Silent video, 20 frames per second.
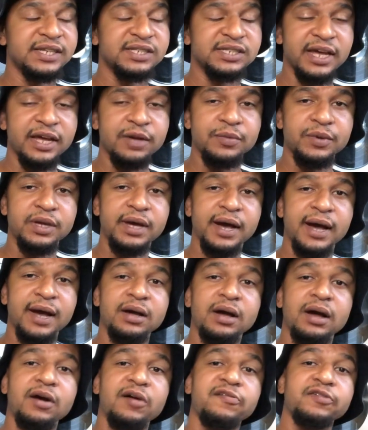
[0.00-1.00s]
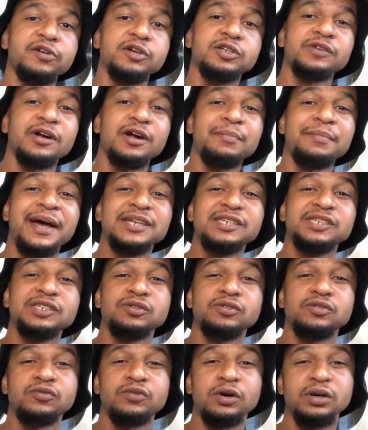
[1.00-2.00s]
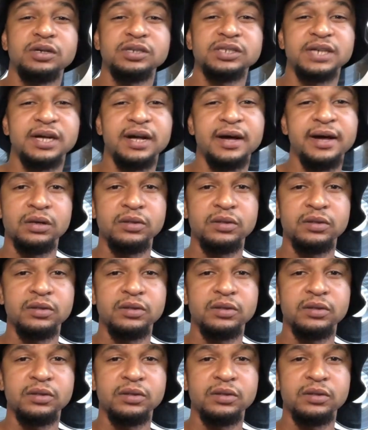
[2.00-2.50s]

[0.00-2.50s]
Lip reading: night, we got our first round matches on the Raw side.